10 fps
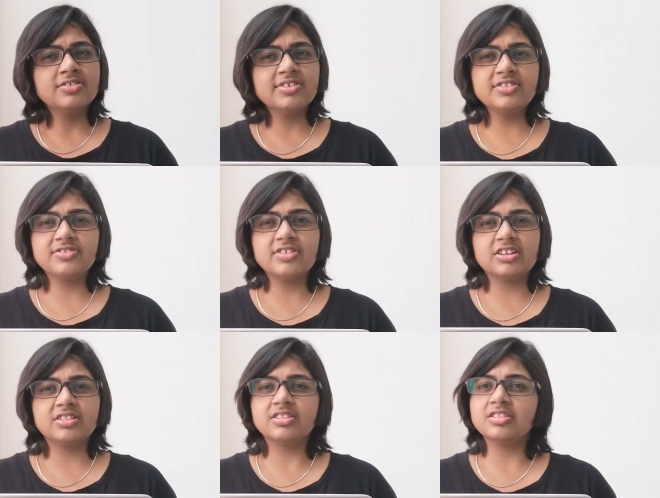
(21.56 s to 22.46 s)
Since
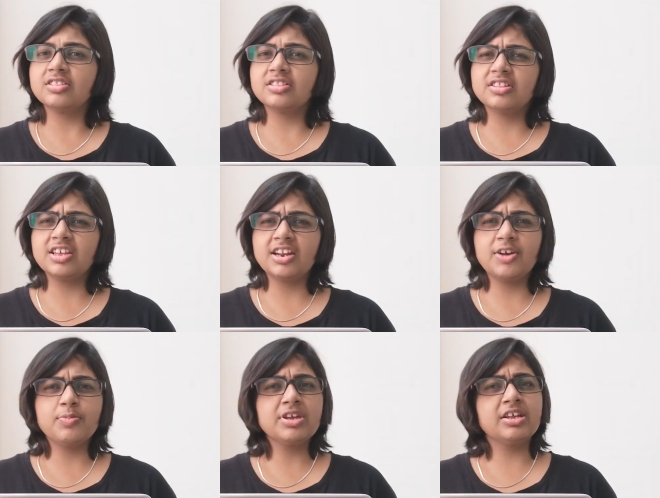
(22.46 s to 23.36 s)
then, there
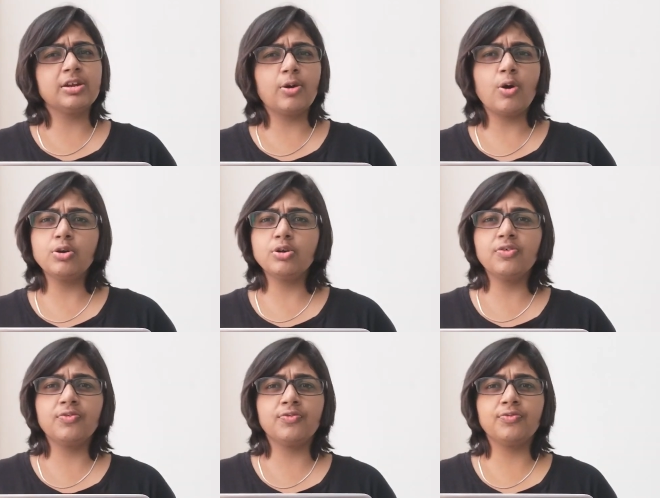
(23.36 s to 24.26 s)
have been a lot
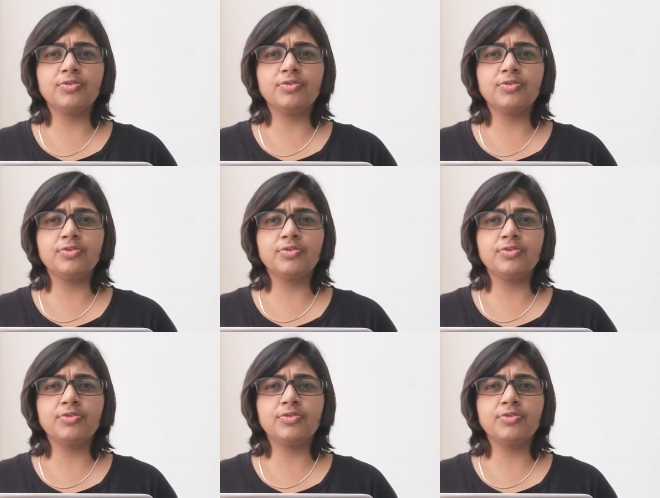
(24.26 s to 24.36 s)
of